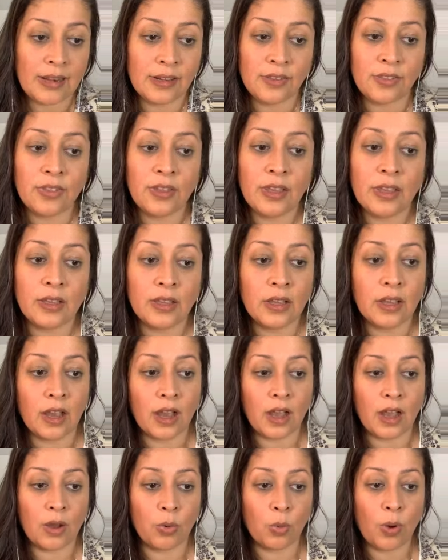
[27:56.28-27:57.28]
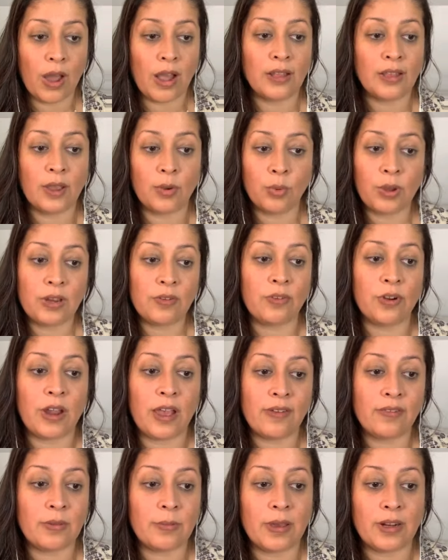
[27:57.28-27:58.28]
anything while I wait
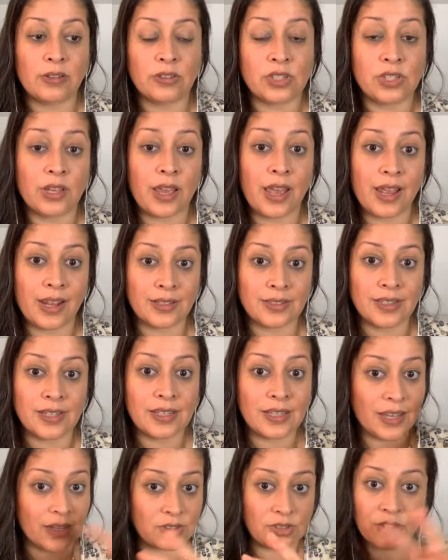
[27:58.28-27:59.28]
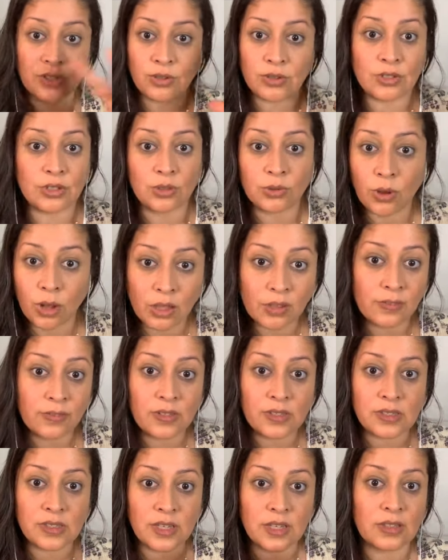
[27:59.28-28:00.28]
for heavy metals to exit? Yes, you can do all
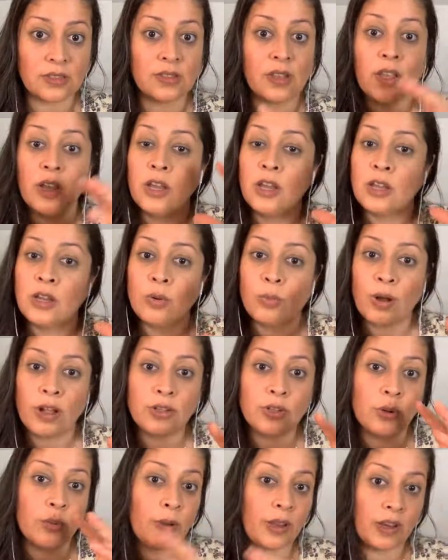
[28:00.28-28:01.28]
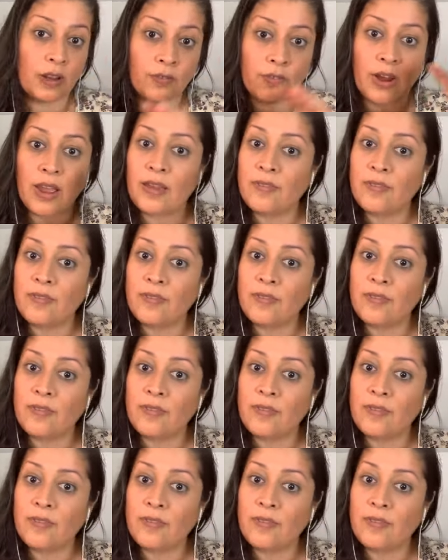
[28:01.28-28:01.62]
of these things while you're waiting